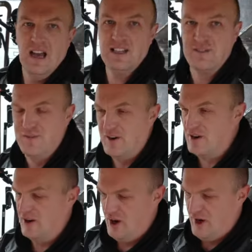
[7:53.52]
As
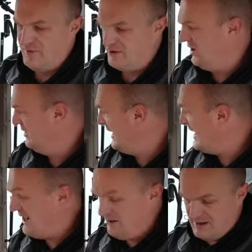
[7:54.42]
for overall
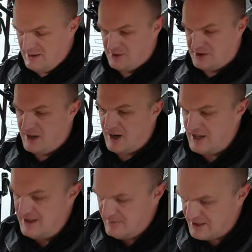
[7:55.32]
layout, well, we'll start in the